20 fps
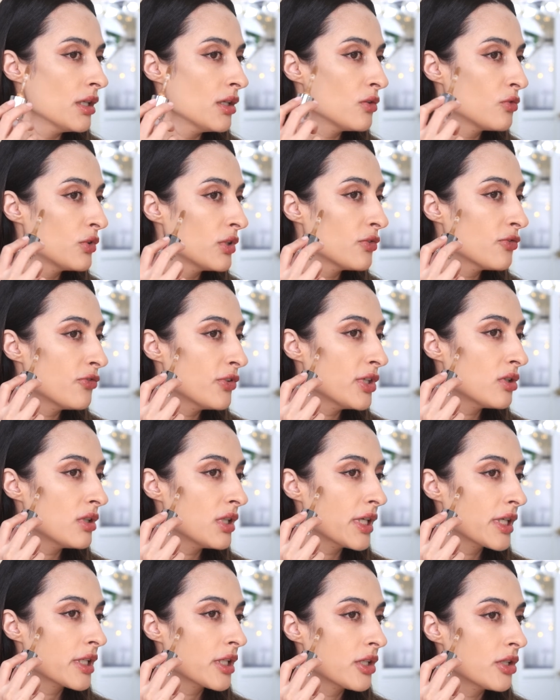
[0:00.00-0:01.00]
If we feel
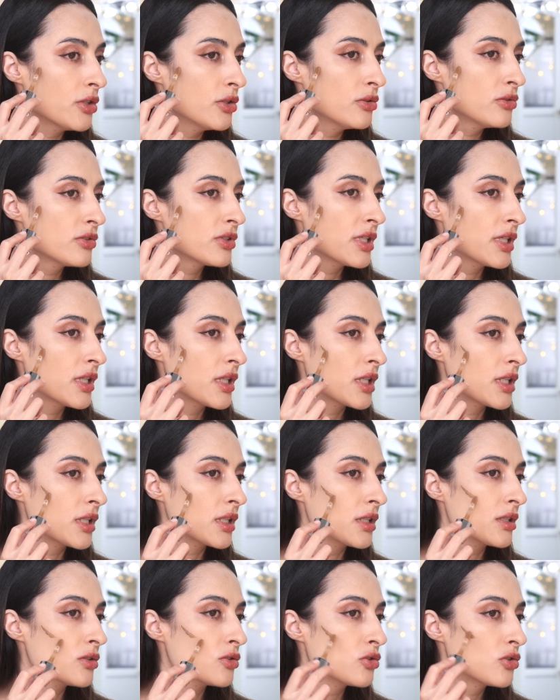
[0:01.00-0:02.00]
like using
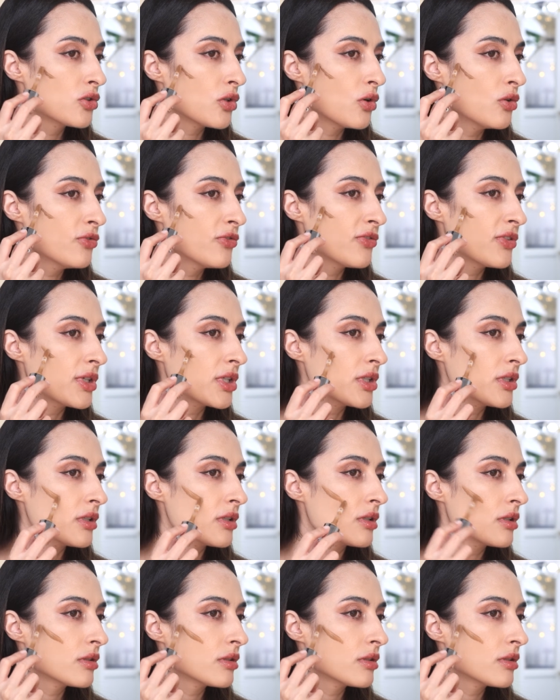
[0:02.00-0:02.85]
the doe foot,